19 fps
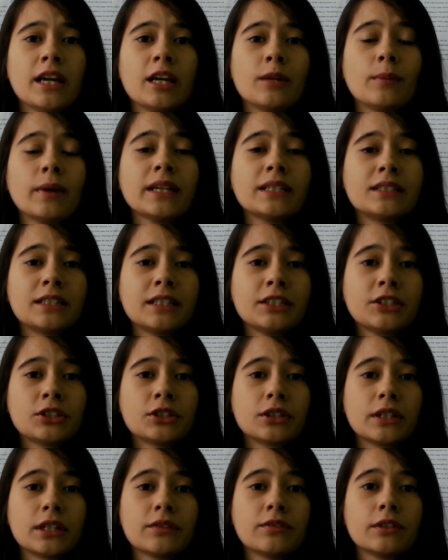And my
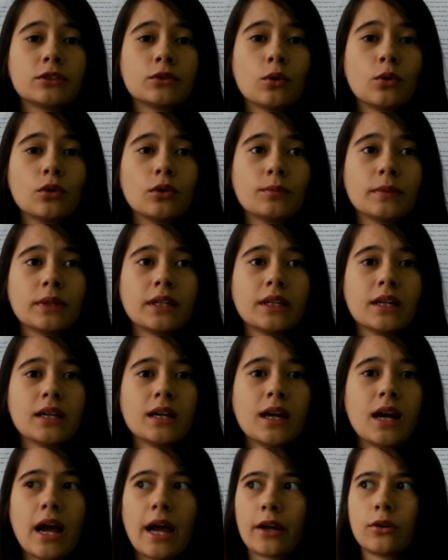teacher even told me
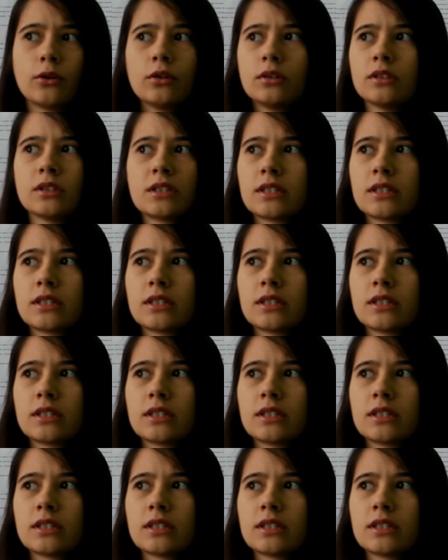I couldn't